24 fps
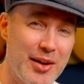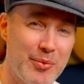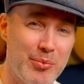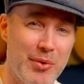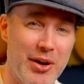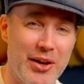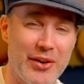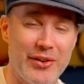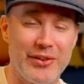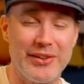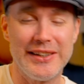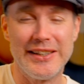
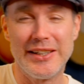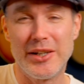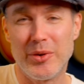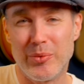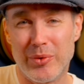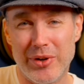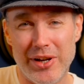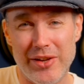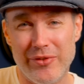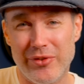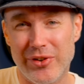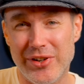one or
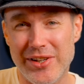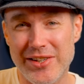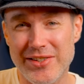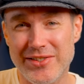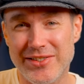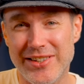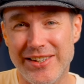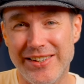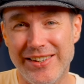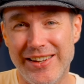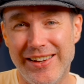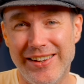whatever it is.
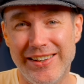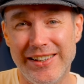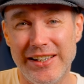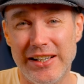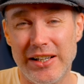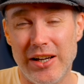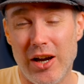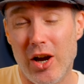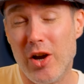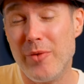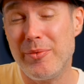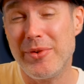And I
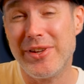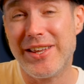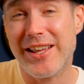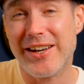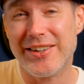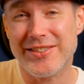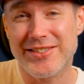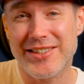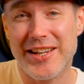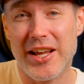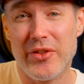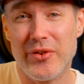hope you get
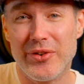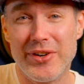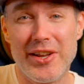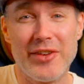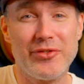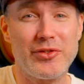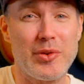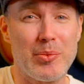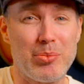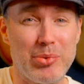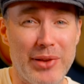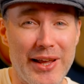it together
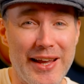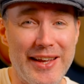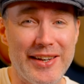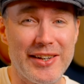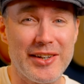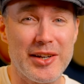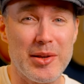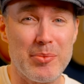enough to play it at a